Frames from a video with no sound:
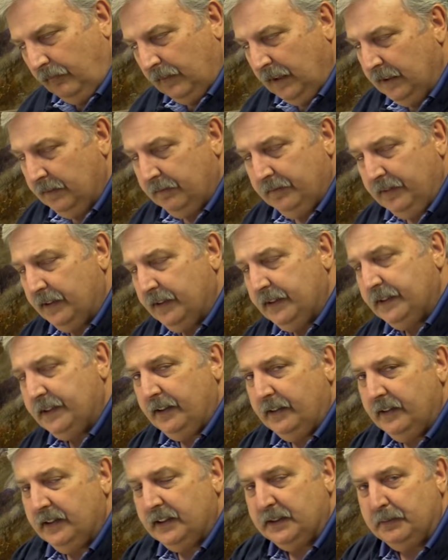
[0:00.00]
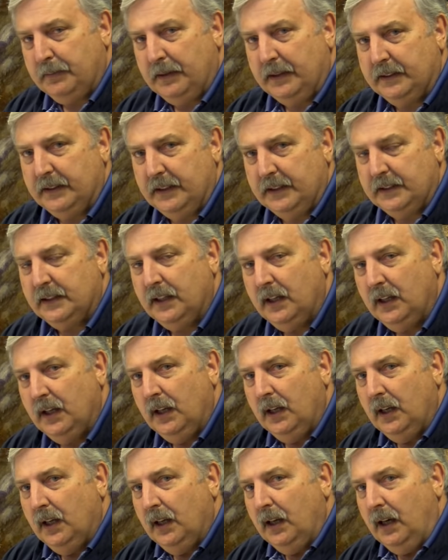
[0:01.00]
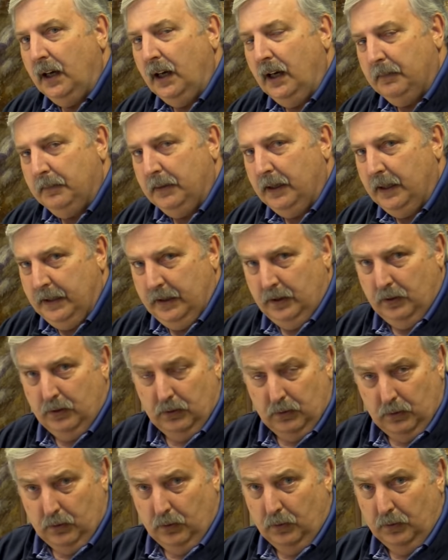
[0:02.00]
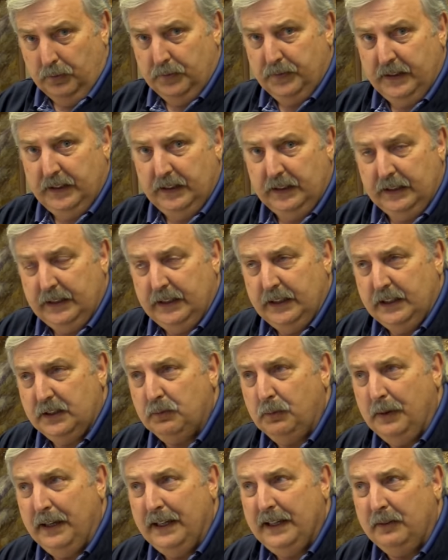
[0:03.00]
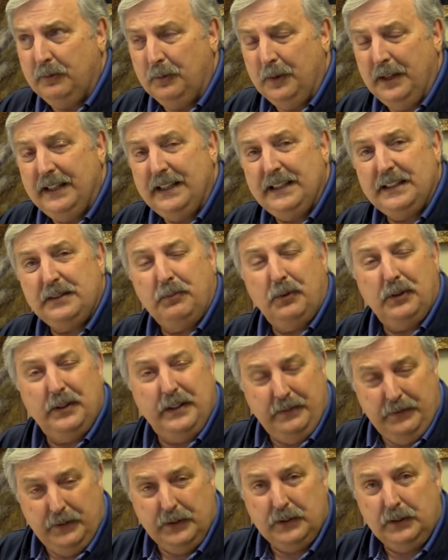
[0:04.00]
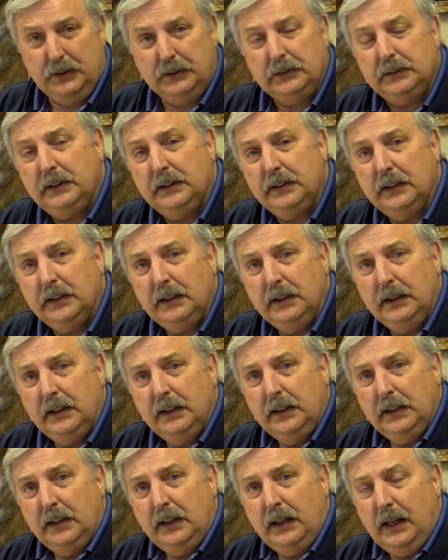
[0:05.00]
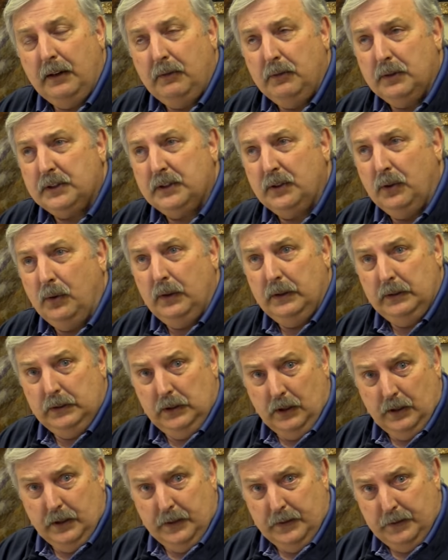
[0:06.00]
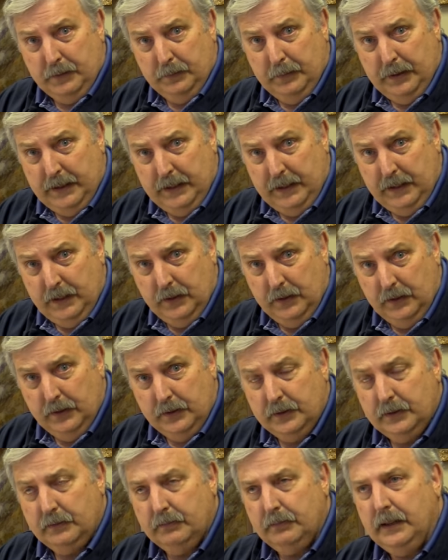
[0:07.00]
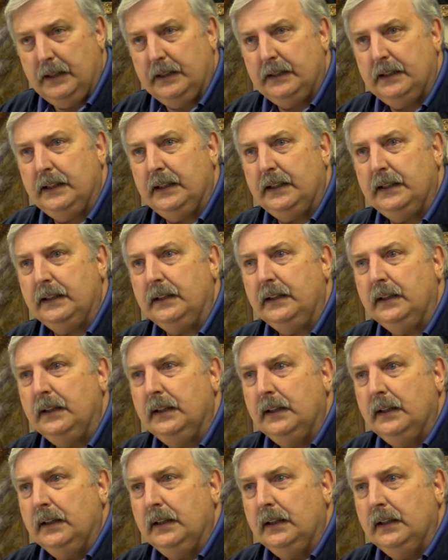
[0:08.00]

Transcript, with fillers: and I'm very serious about this, uh, my whole feeling is wet and wet is more difficult. I was an oil artist for many years, and then